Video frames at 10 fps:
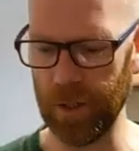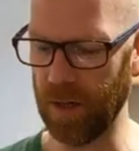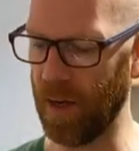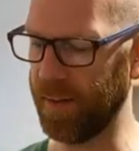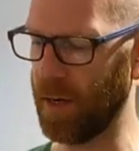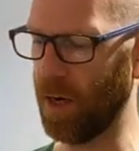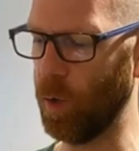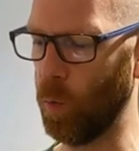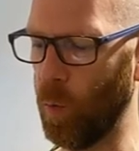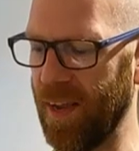You can either
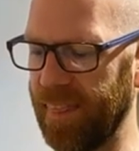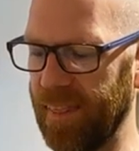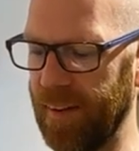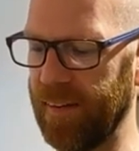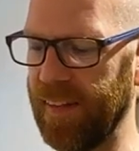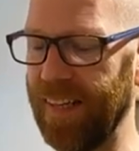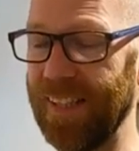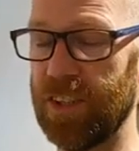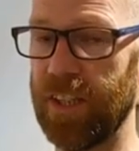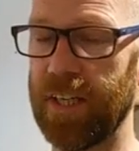go with
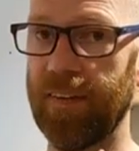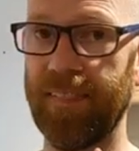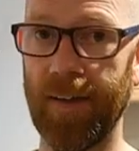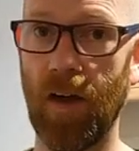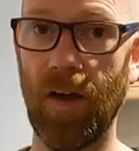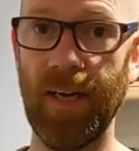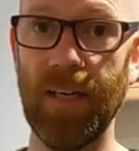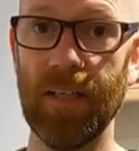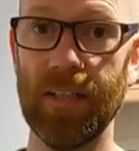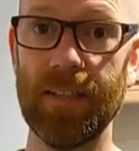the chicken thigh,